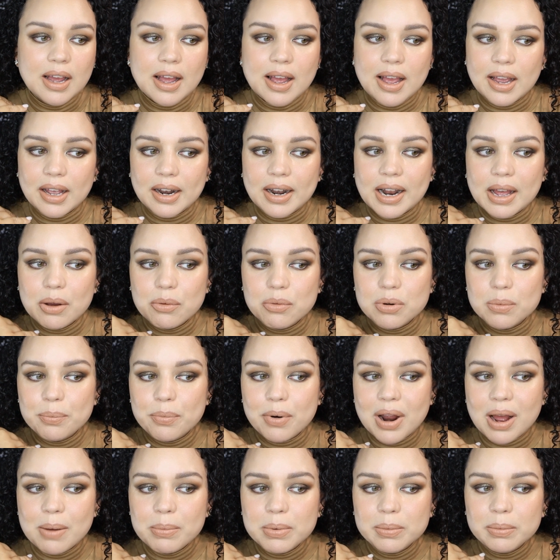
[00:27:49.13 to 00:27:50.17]
and I will
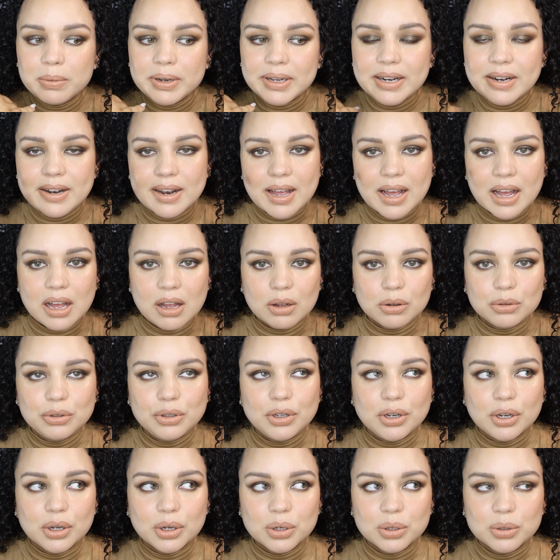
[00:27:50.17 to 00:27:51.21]
probably now
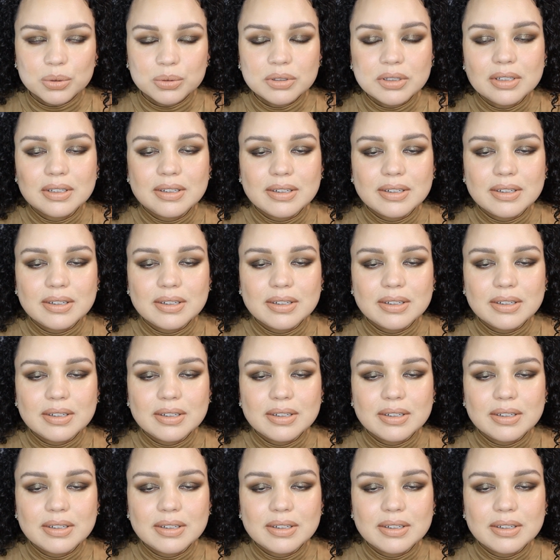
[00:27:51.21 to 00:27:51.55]
know